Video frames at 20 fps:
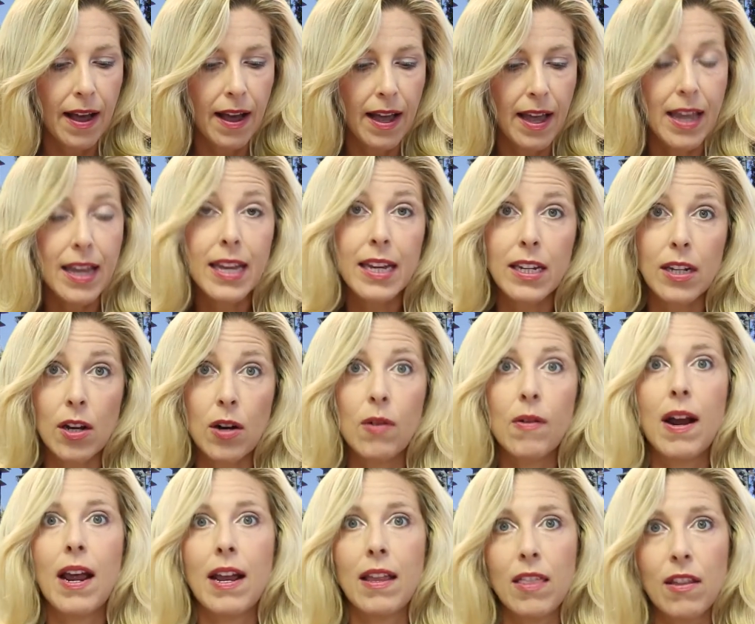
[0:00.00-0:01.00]

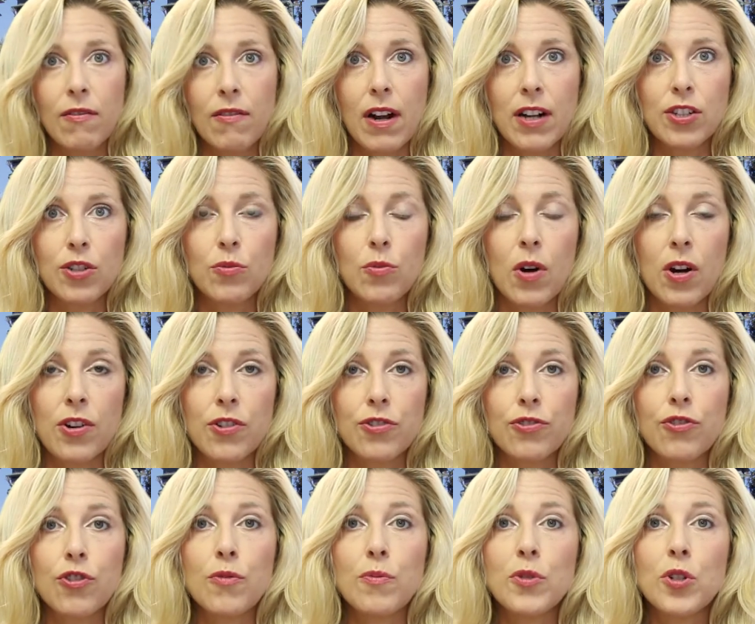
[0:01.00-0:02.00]
Eno and the Roger
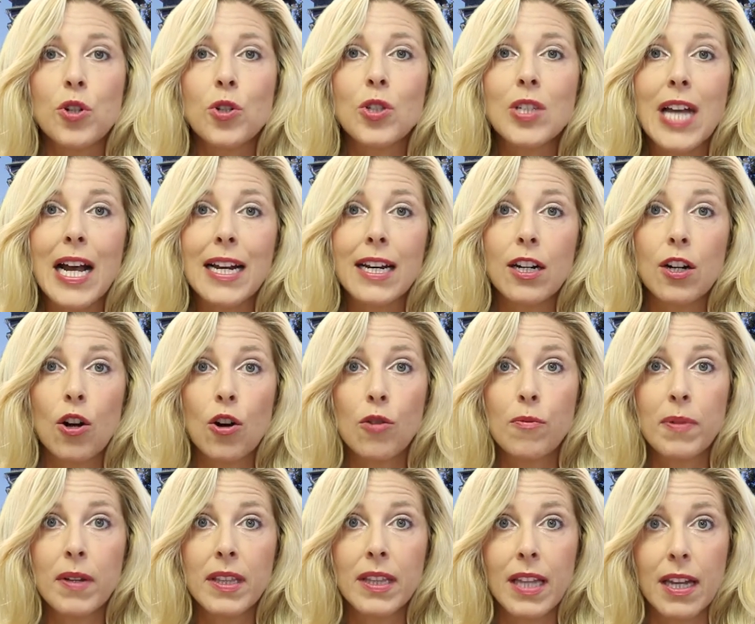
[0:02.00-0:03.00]
Waters group to sign an
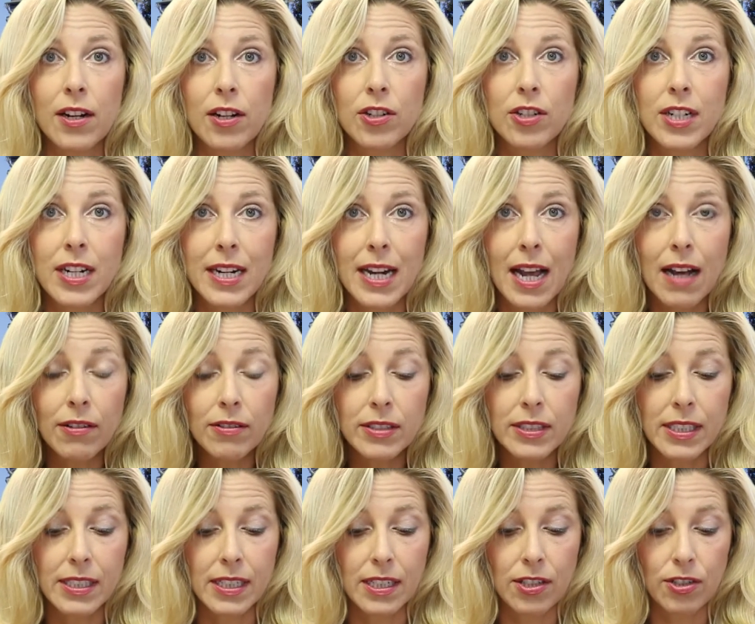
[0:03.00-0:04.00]
open letter
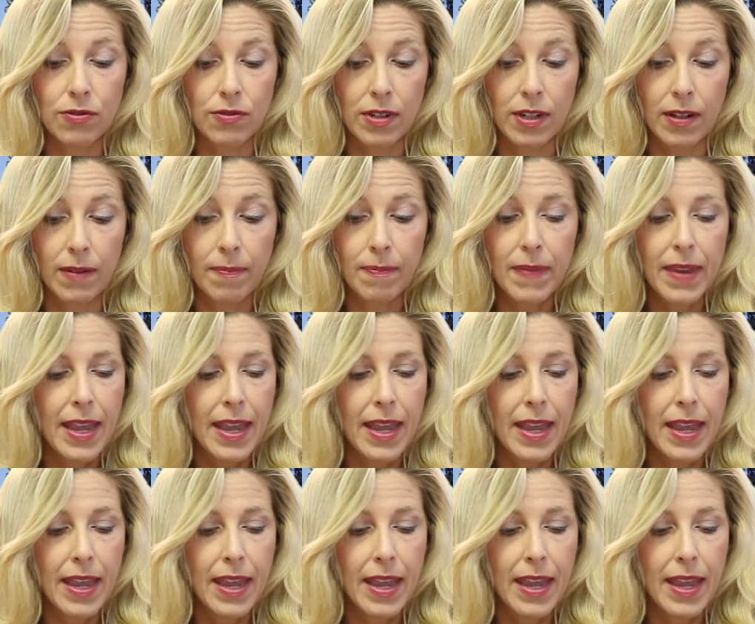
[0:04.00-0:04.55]
denouncing Israel.